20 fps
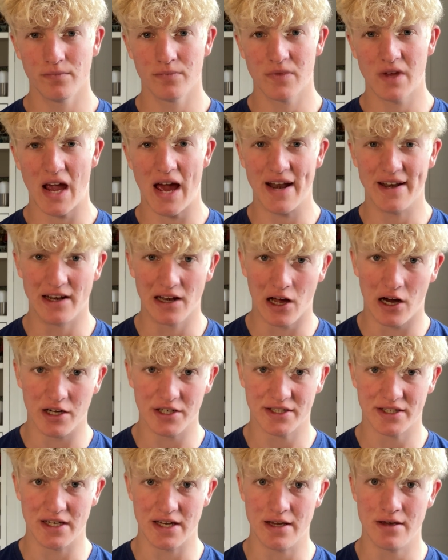And
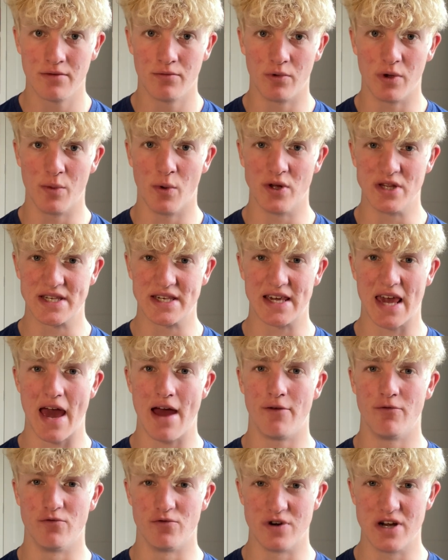lastly, we want to
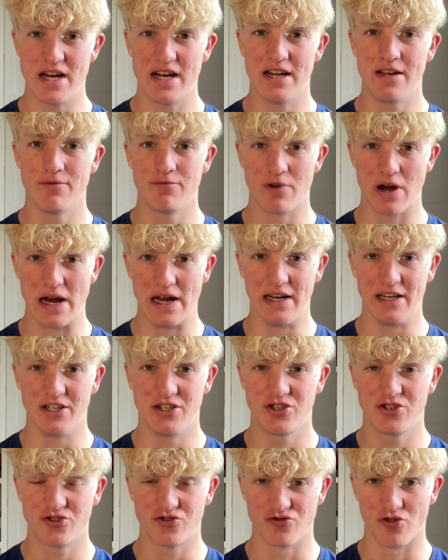get really, really
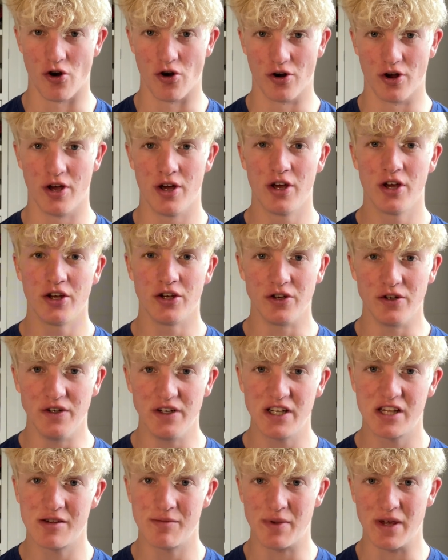strong. You
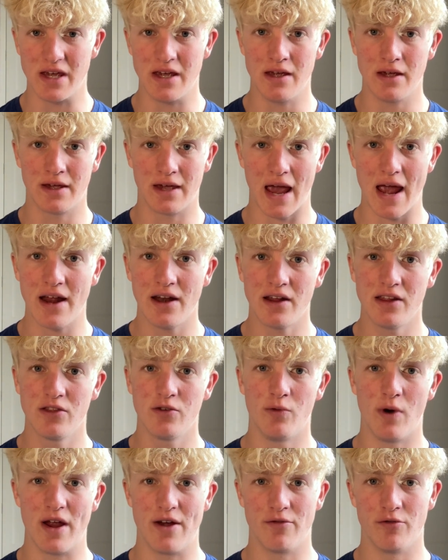need to be getting in the
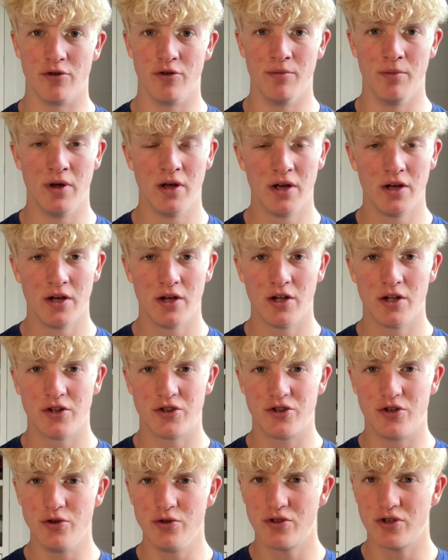weight room
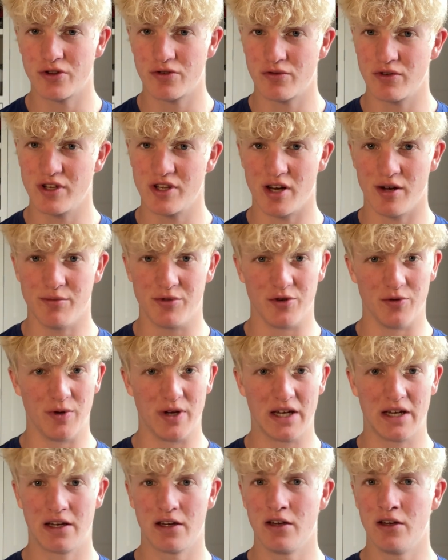2 to 3 times a
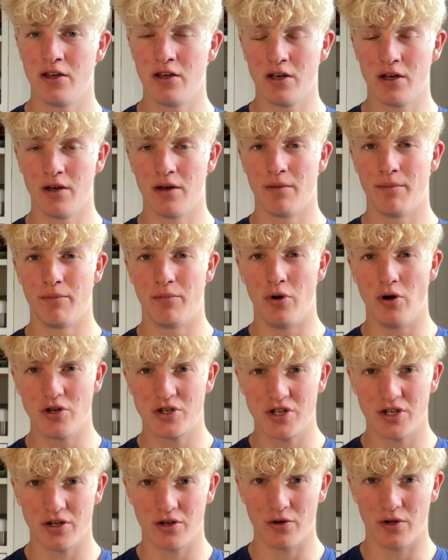week,
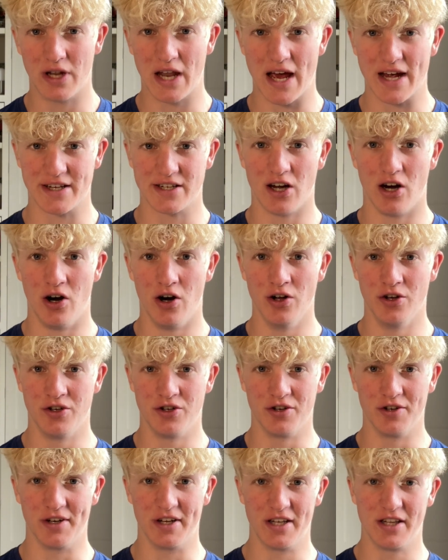pushing your legs hard.
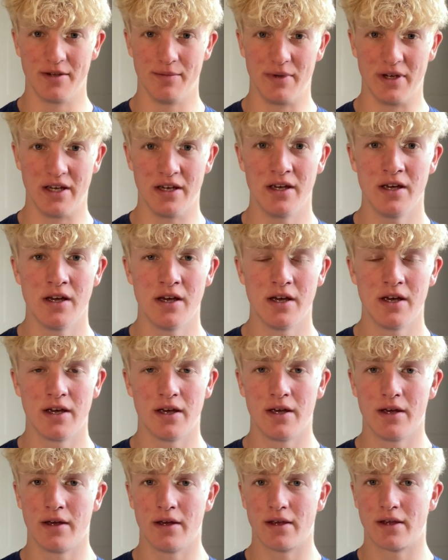You need to be
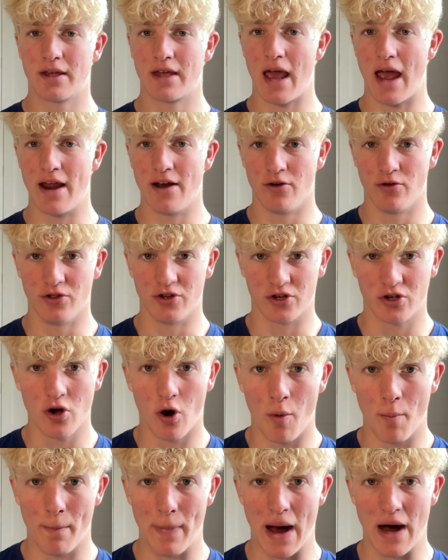getting on the
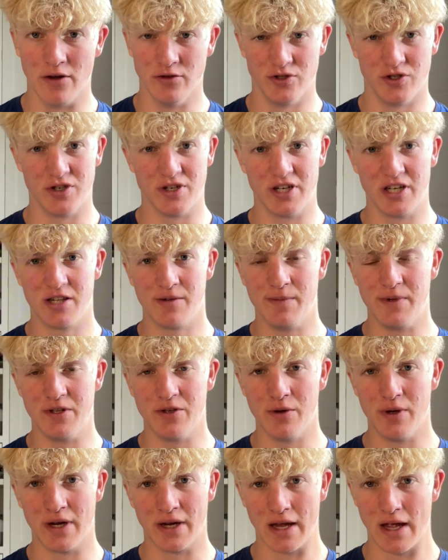compounds. You need to be
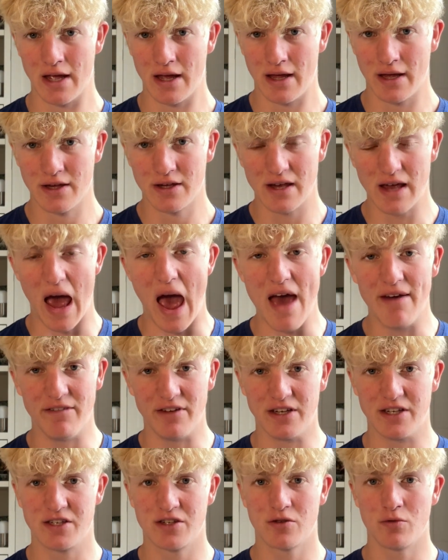doing
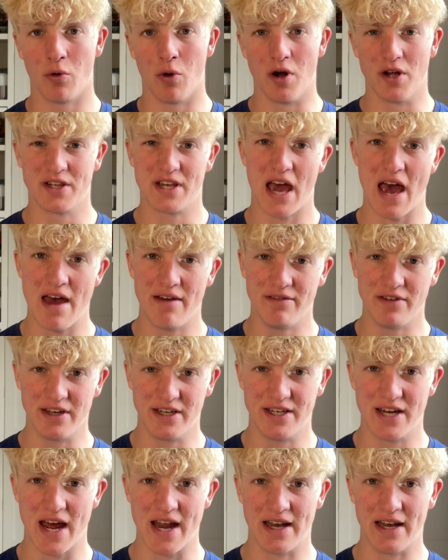heavy squats, heavy
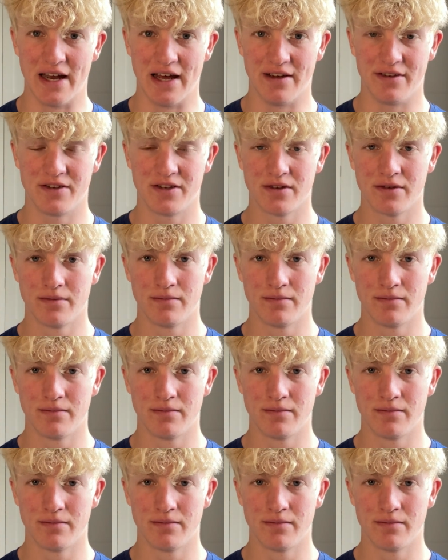deadlifts.